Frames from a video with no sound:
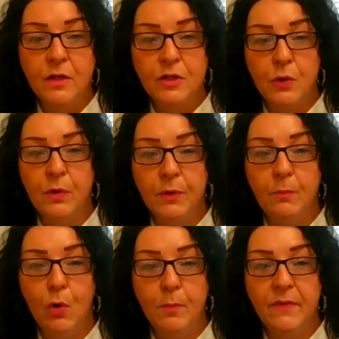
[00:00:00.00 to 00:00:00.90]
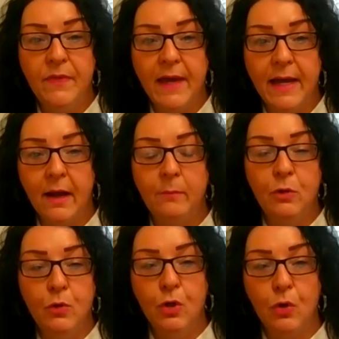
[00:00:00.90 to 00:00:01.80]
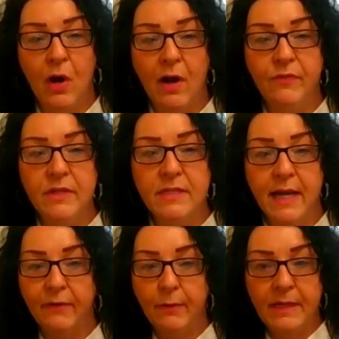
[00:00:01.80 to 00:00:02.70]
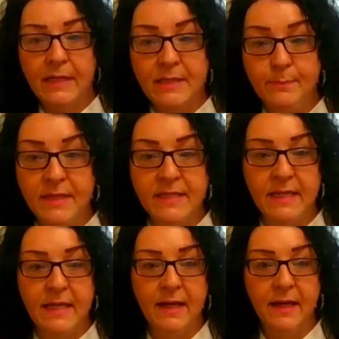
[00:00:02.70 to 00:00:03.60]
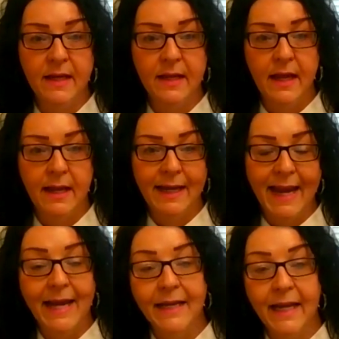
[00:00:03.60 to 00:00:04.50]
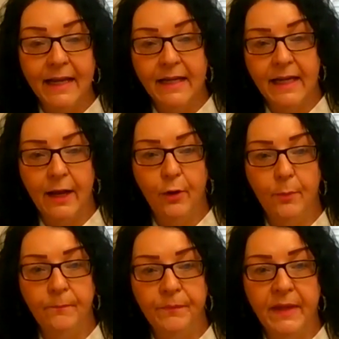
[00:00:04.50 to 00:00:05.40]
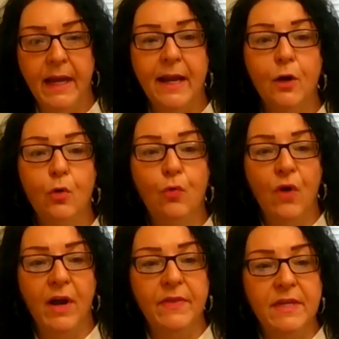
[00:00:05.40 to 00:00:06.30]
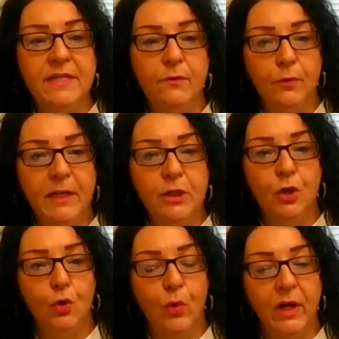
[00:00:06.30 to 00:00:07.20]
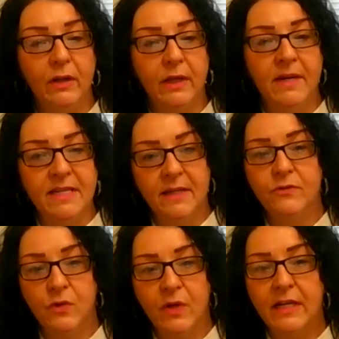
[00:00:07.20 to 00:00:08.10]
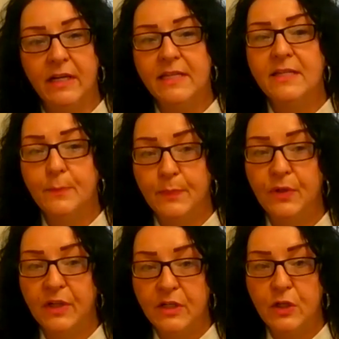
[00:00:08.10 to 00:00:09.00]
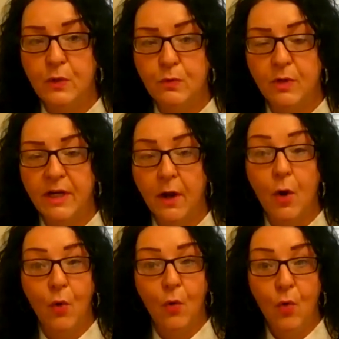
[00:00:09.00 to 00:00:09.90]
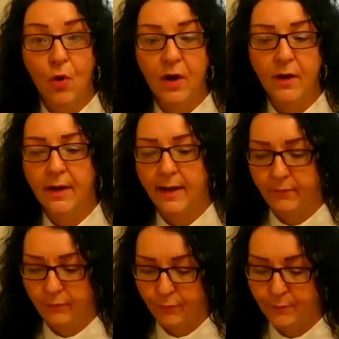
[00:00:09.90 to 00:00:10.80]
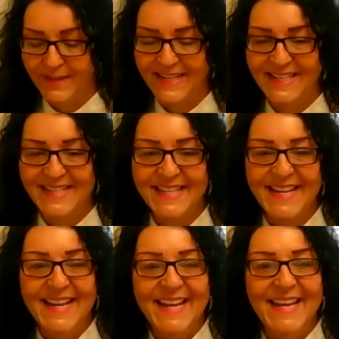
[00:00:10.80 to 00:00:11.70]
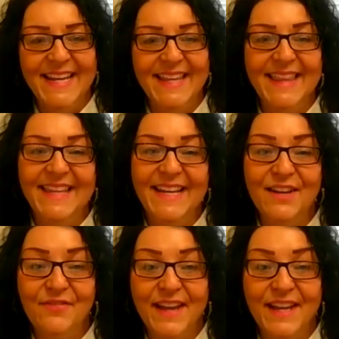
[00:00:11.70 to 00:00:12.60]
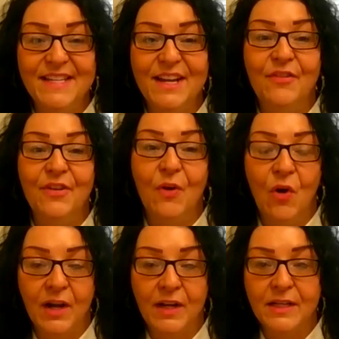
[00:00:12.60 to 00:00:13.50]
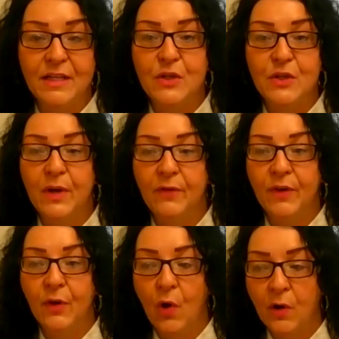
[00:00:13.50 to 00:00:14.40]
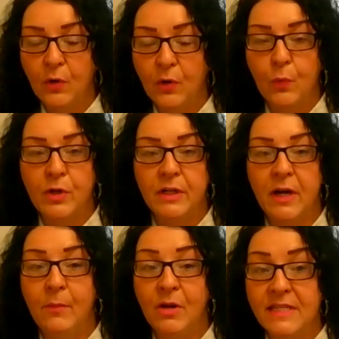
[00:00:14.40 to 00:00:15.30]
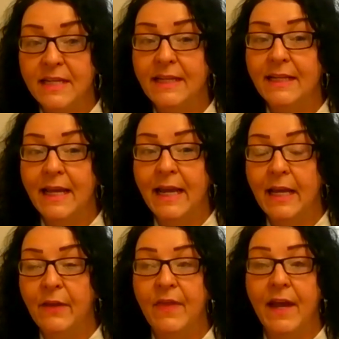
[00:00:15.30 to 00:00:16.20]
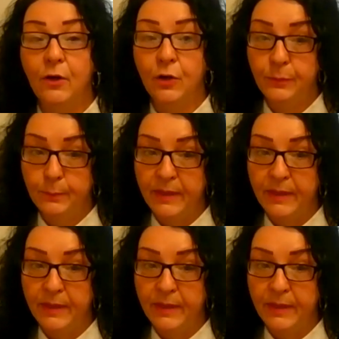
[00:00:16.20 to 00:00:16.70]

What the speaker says: So in the moment that I'm new to your office, everybody's busy and I can't get any help, can I go find this information quickly myself? So yeah, accessibility is huge, right? Or heaven forbids, in the event of an audit. So if an auditor were to come on site, and that could